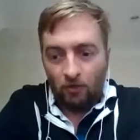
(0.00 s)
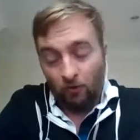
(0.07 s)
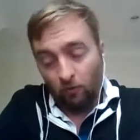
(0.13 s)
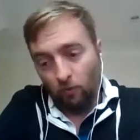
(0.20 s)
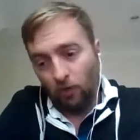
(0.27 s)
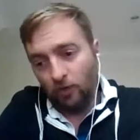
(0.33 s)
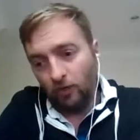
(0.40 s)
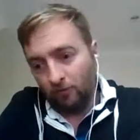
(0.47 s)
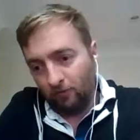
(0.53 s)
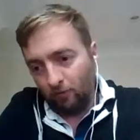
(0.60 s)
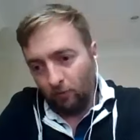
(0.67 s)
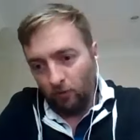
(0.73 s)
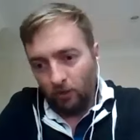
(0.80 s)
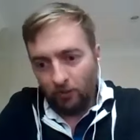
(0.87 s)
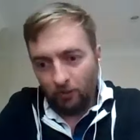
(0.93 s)
or one of
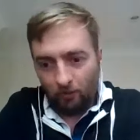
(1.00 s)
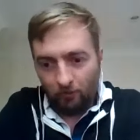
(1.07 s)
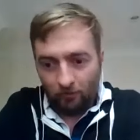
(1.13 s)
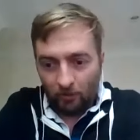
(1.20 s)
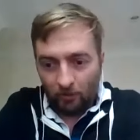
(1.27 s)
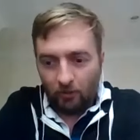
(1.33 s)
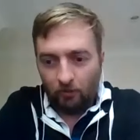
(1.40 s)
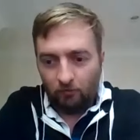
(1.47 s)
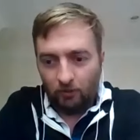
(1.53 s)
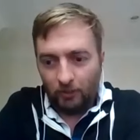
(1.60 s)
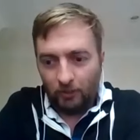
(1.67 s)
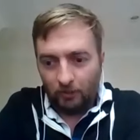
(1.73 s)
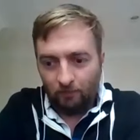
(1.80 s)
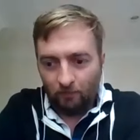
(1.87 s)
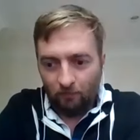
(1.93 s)
one of I think a
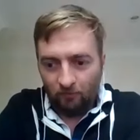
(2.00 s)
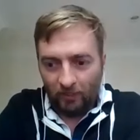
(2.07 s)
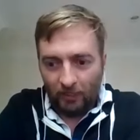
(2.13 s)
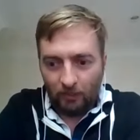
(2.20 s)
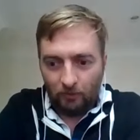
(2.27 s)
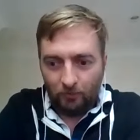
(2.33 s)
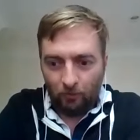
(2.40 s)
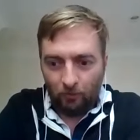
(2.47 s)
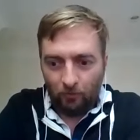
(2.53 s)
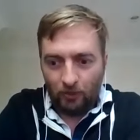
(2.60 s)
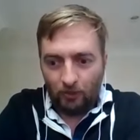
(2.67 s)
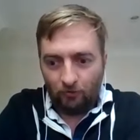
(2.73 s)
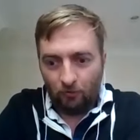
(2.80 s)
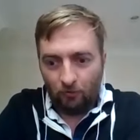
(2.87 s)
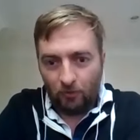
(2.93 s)
really valuable
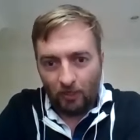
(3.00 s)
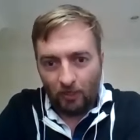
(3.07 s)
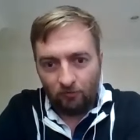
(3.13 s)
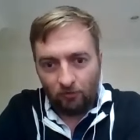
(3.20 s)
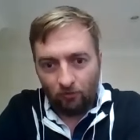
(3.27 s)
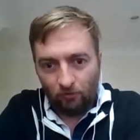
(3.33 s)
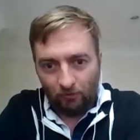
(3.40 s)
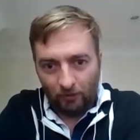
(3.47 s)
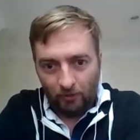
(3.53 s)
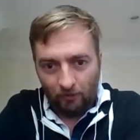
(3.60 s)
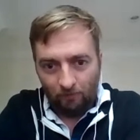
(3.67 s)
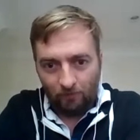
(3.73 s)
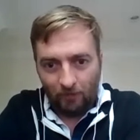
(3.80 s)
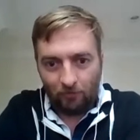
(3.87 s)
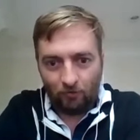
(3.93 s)
one is that we have this lead
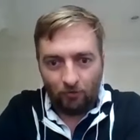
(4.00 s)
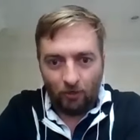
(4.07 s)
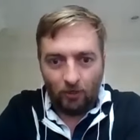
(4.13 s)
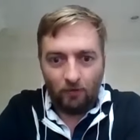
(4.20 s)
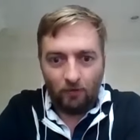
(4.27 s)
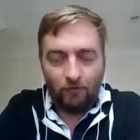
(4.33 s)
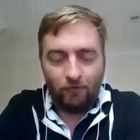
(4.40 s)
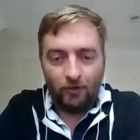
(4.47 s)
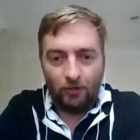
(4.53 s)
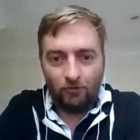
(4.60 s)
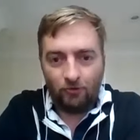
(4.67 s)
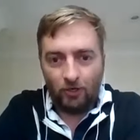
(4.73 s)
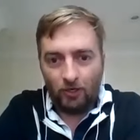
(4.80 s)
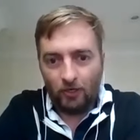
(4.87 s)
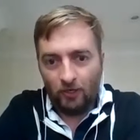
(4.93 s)
investor
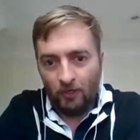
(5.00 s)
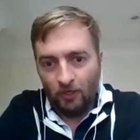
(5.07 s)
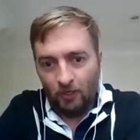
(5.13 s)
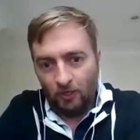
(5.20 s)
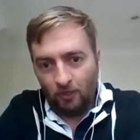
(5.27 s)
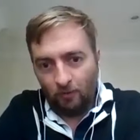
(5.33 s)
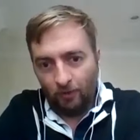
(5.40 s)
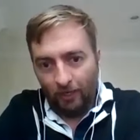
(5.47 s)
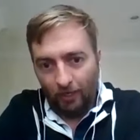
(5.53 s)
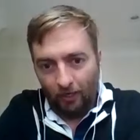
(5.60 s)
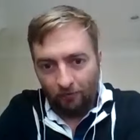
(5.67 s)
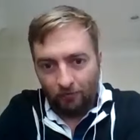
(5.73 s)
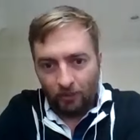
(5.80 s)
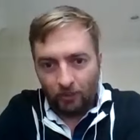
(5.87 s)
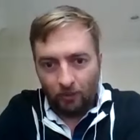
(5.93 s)
feature where
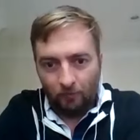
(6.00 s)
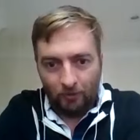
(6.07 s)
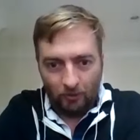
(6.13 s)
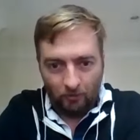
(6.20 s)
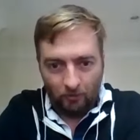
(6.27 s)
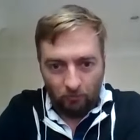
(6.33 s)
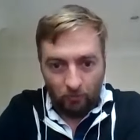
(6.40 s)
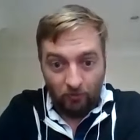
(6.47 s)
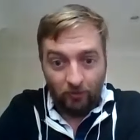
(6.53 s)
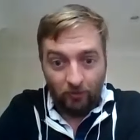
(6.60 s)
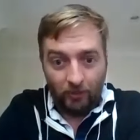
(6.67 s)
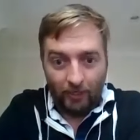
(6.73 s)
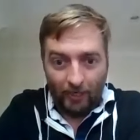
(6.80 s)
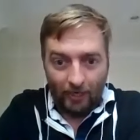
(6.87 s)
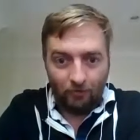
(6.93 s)
every company on
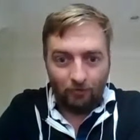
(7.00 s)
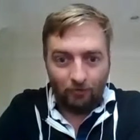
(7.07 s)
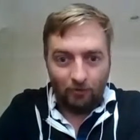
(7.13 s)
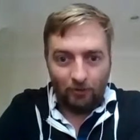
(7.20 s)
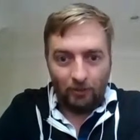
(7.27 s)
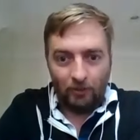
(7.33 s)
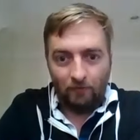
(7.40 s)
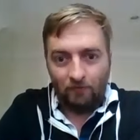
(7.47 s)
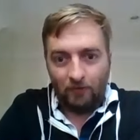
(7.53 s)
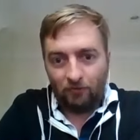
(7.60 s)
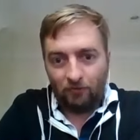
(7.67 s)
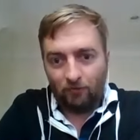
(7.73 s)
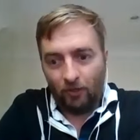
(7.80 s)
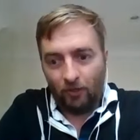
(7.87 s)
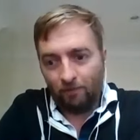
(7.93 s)
WeFunder has a lead
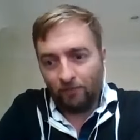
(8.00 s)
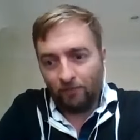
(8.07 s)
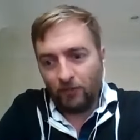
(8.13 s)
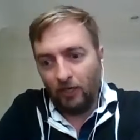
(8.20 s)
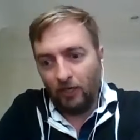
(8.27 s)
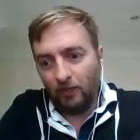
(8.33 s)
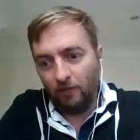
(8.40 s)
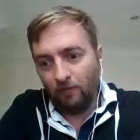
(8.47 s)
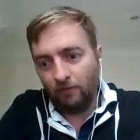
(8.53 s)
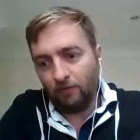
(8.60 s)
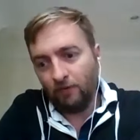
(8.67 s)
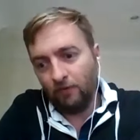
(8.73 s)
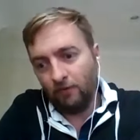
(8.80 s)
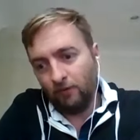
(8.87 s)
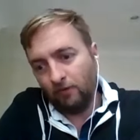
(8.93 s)
investor. And
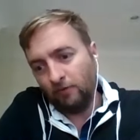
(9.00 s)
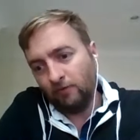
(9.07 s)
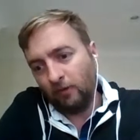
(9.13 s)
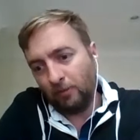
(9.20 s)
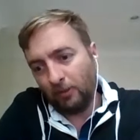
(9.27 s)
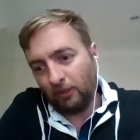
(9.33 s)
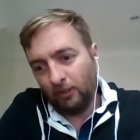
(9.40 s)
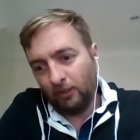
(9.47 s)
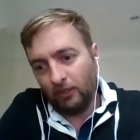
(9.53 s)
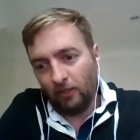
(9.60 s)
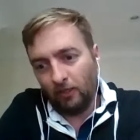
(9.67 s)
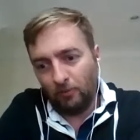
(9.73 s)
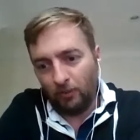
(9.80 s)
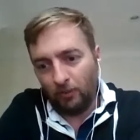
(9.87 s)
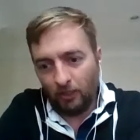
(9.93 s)
th- typically
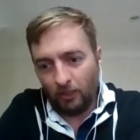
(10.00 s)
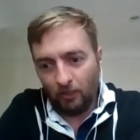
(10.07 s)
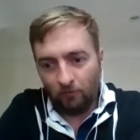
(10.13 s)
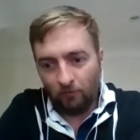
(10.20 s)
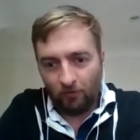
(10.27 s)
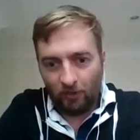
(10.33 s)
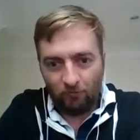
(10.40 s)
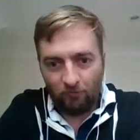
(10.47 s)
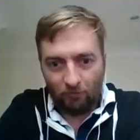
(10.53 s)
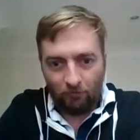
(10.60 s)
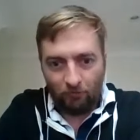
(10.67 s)
they're putting in 5%